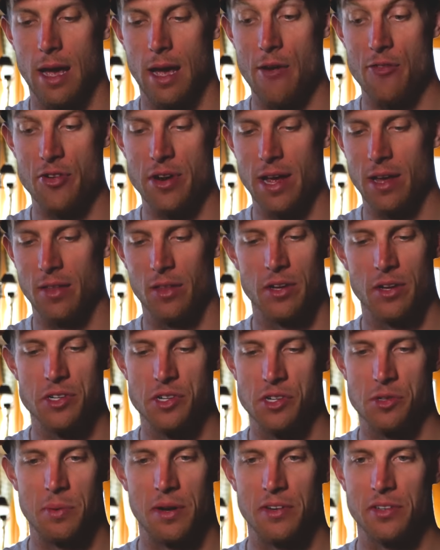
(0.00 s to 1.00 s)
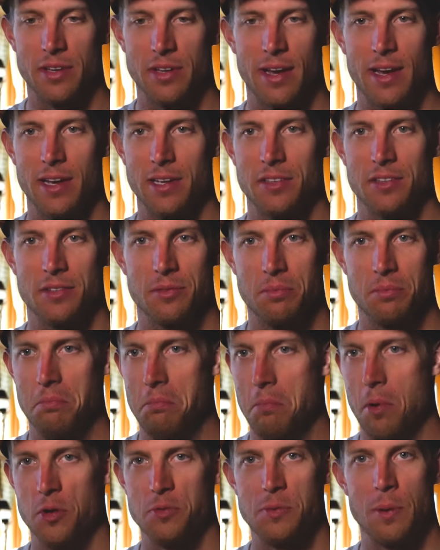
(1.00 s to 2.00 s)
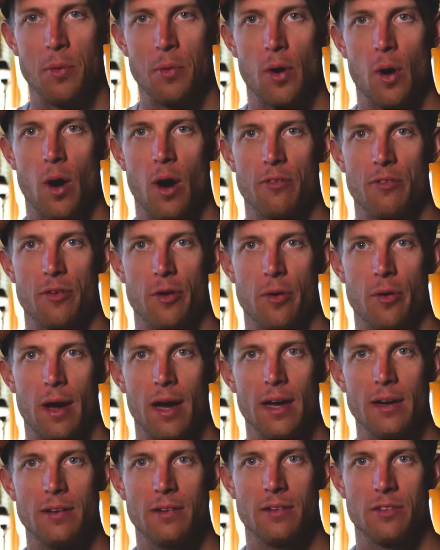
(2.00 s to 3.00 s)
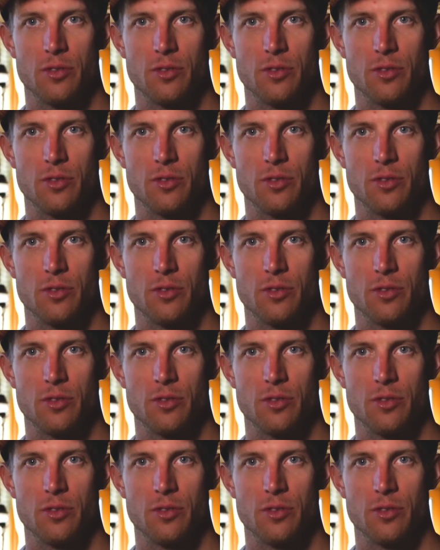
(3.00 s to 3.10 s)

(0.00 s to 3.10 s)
every day at lunch at Specialized, most people go out for a ride.